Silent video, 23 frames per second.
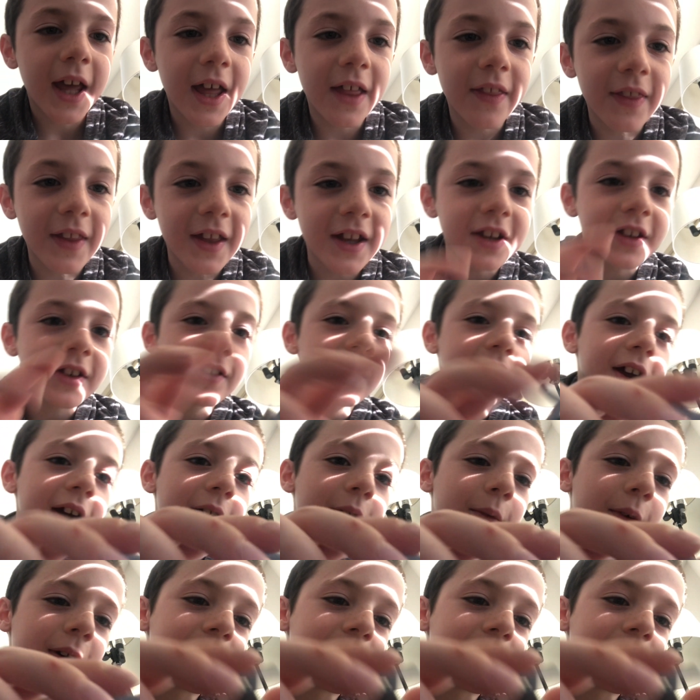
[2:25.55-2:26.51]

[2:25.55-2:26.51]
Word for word: And then you get